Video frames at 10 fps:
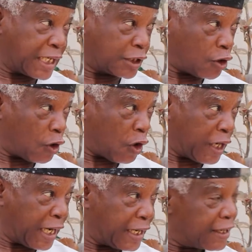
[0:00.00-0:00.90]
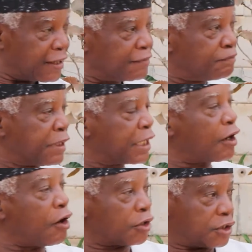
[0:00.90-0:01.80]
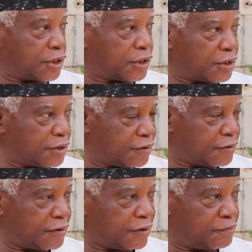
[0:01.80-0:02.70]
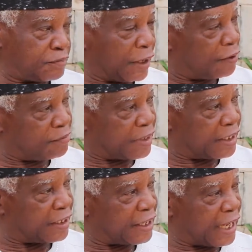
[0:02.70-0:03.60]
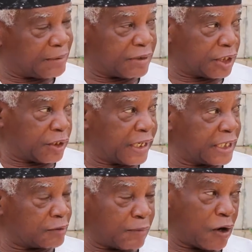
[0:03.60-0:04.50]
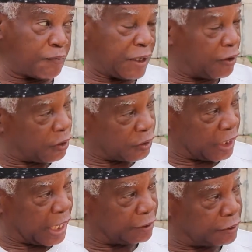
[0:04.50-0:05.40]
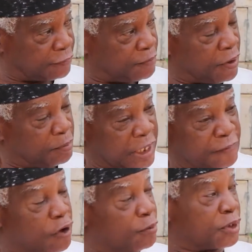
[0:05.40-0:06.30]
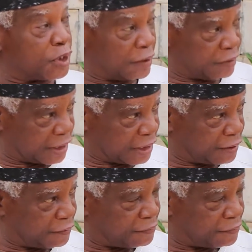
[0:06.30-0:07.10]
a tall order because, pardon me, I'm a journalist, my opinion doesn't count. But if you observe it,